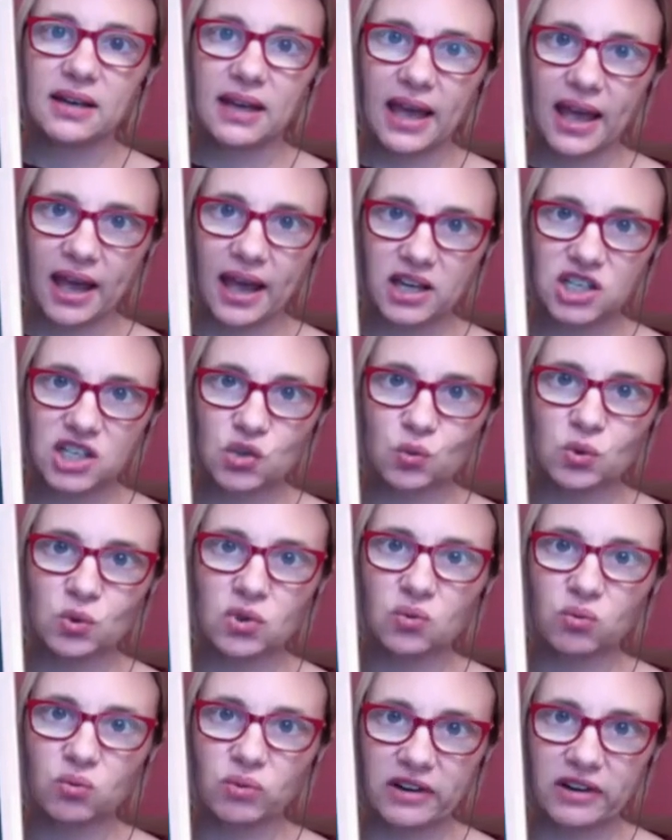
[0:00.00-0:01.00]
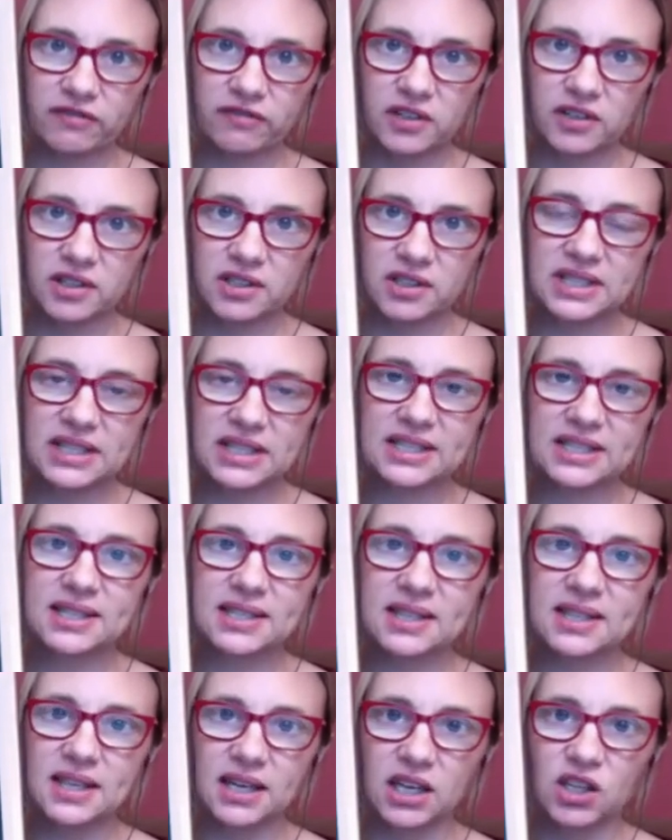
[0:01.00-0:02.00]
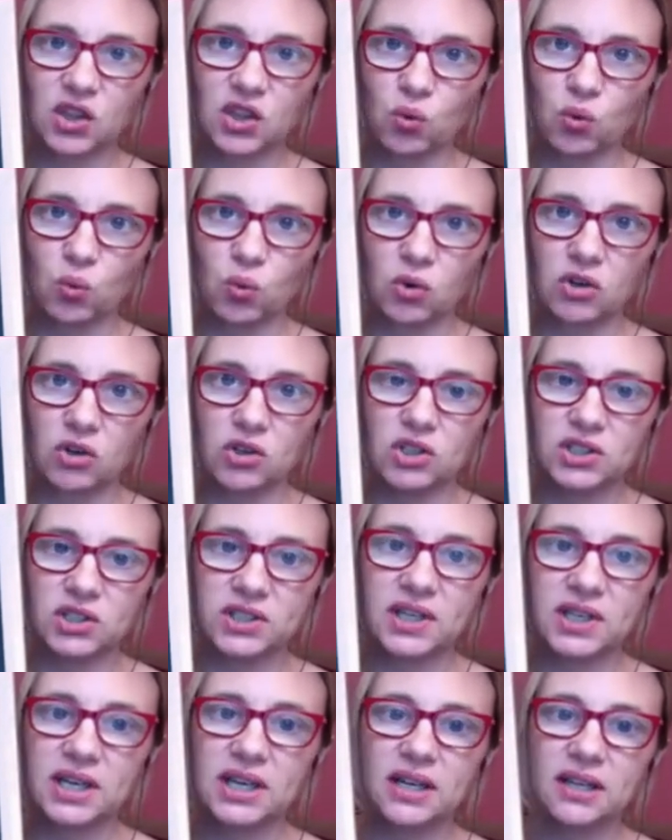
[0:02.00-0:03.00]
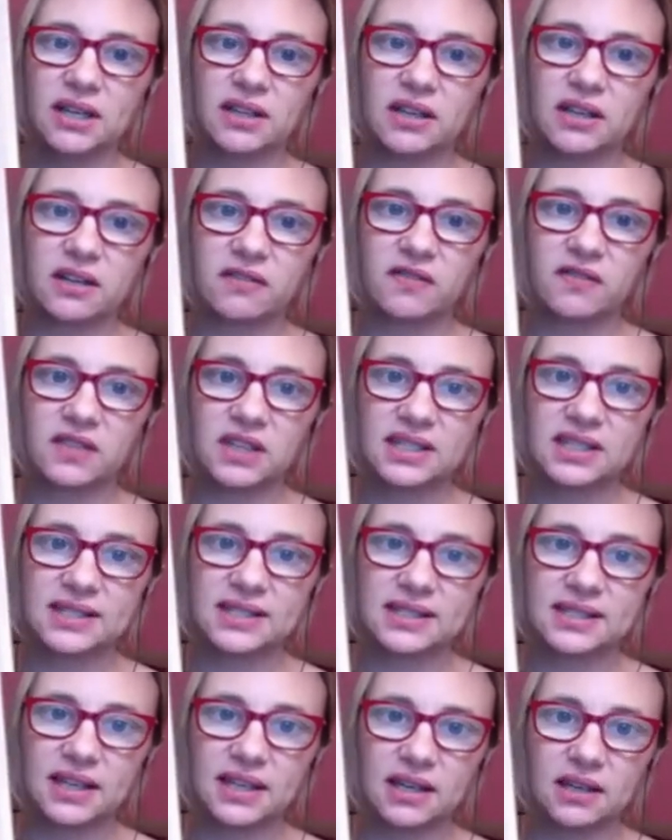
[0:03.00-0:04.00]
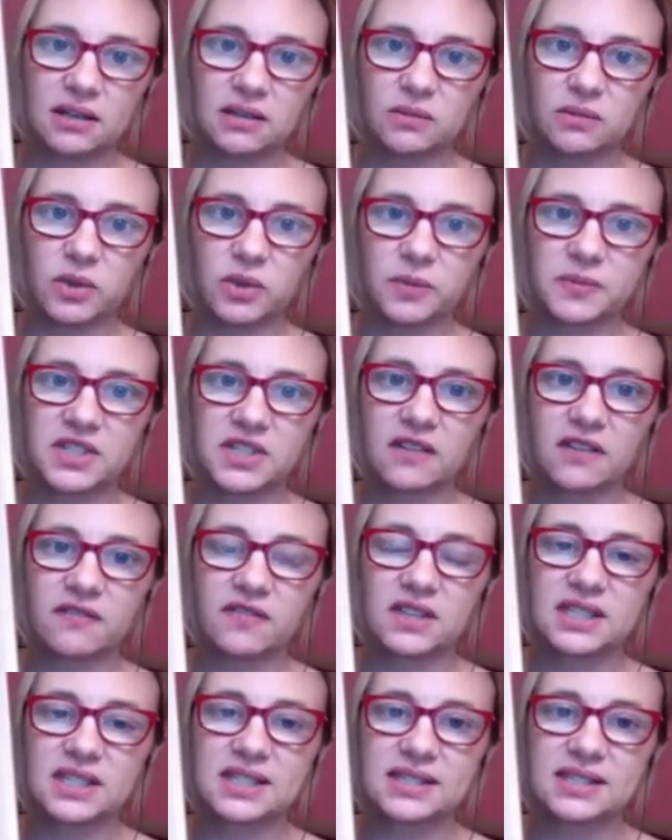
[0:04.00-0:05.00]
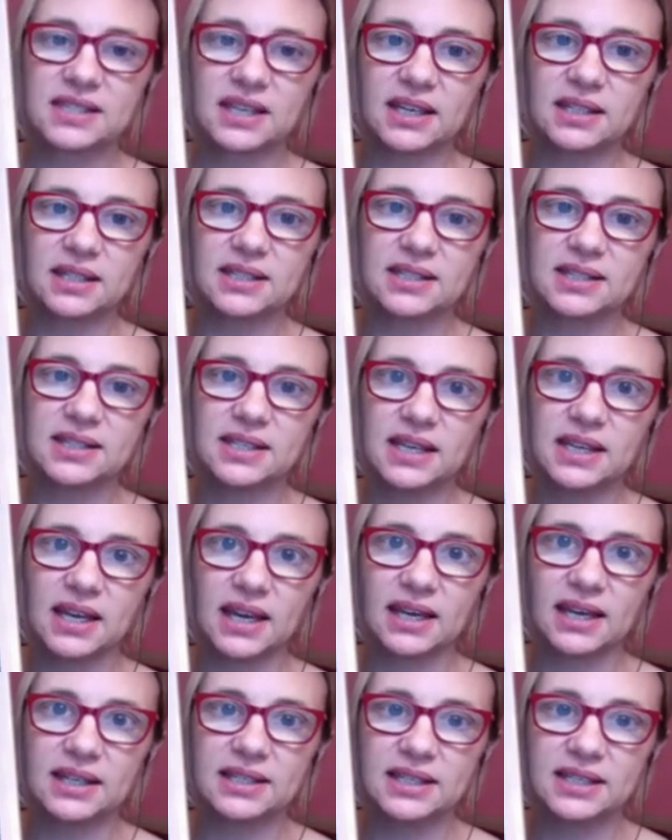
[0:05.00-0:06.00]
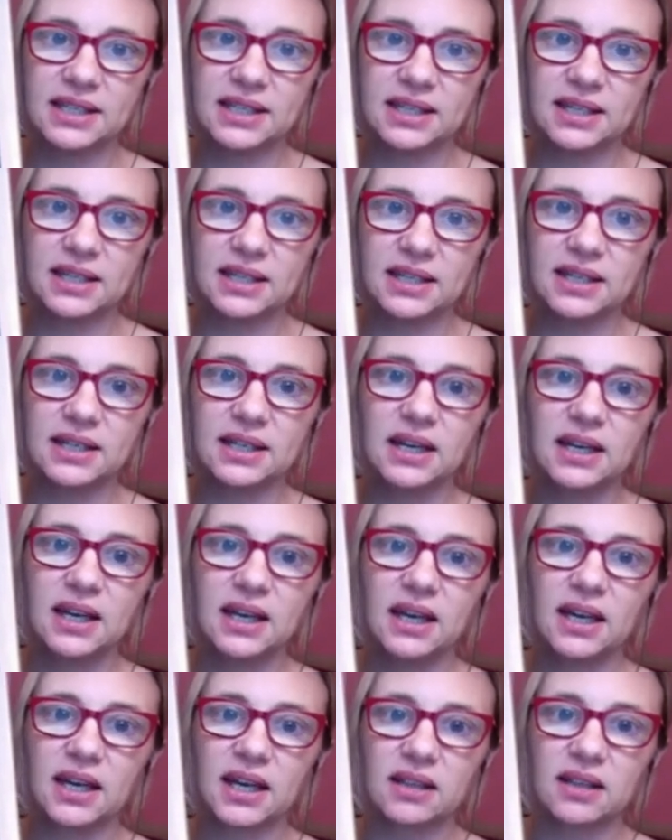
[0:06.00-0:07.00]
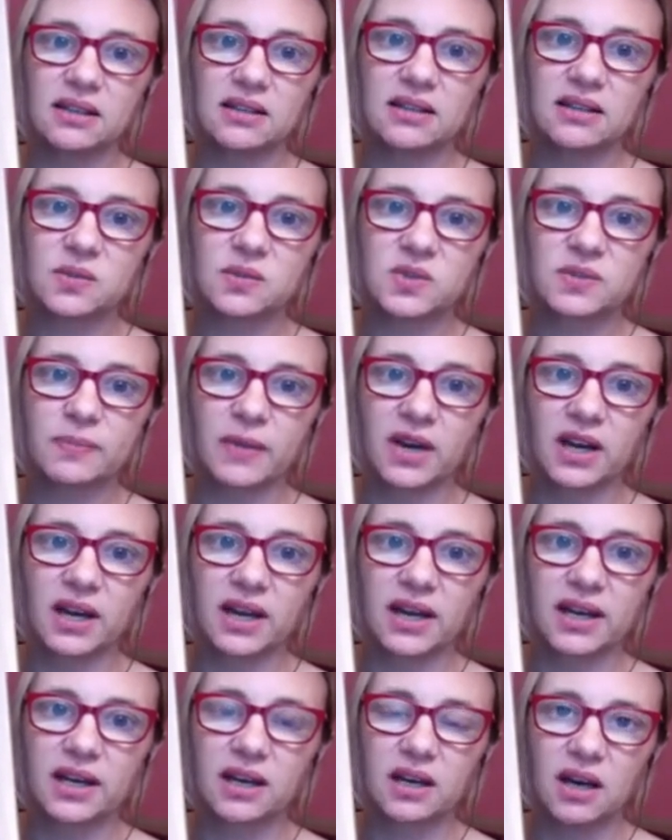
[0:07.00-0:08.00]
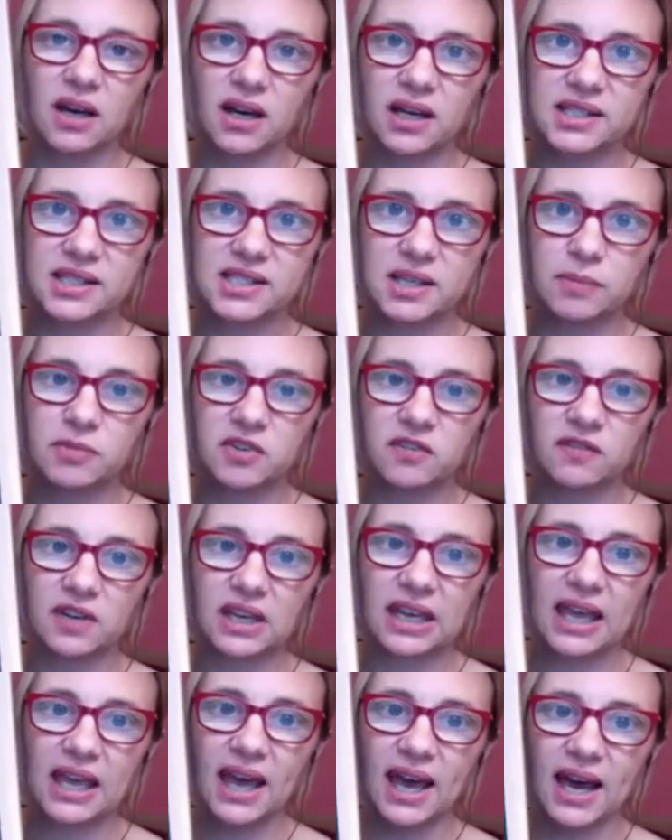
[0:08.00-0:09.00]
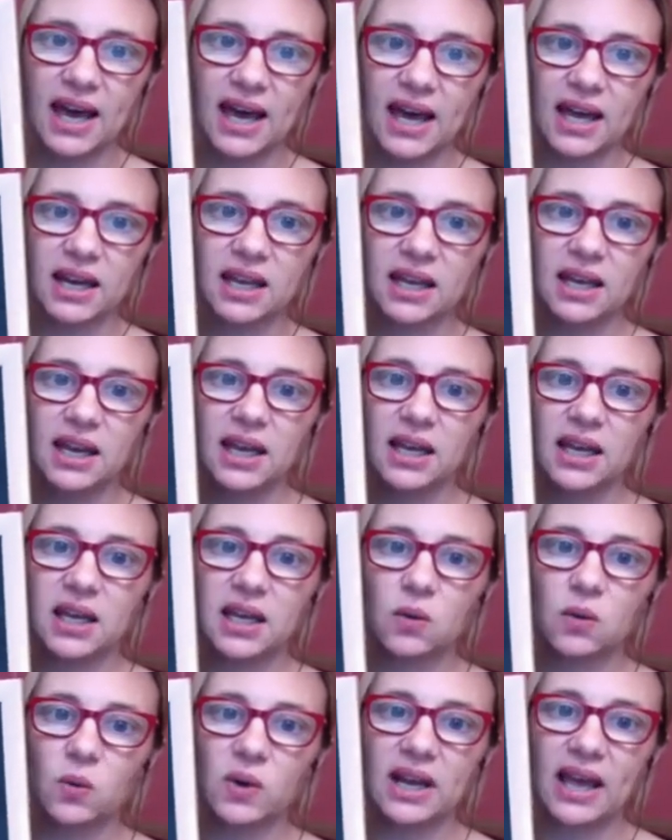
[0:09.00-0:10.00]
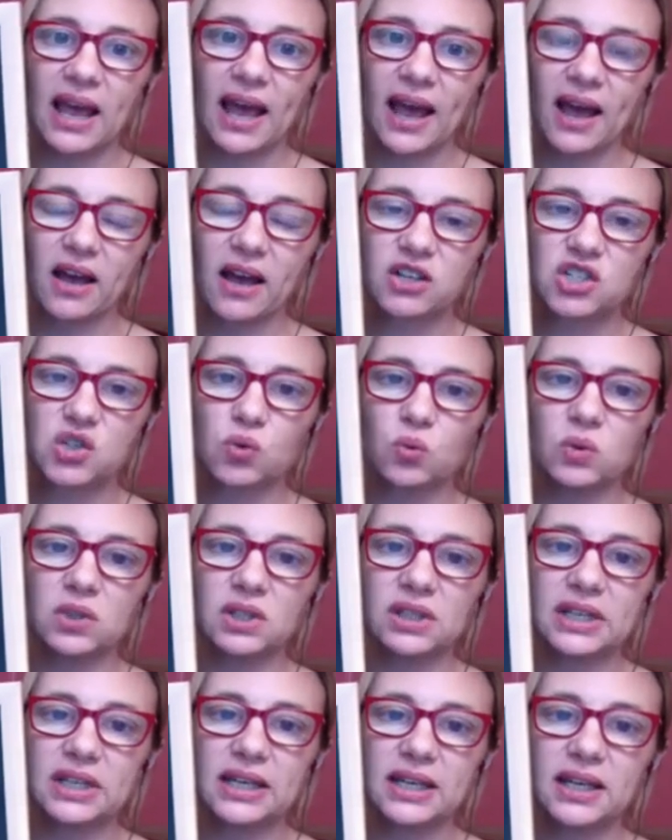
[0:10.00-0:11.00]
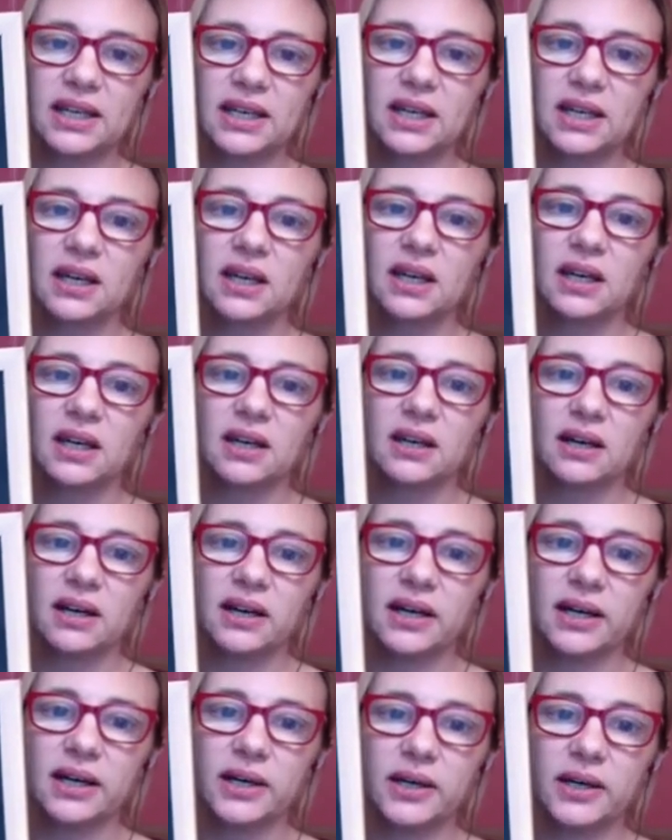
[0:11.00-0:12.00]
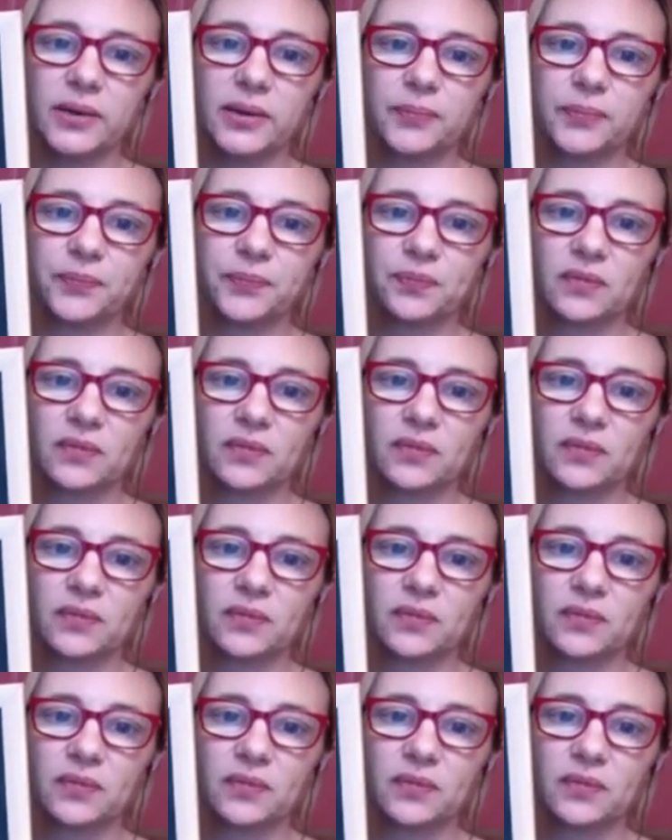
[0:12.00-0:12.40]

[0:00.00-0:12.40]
actual referent, this thing in the world. That if this said, if this said CAT, and this was my concept of a cat, it would actually, I'm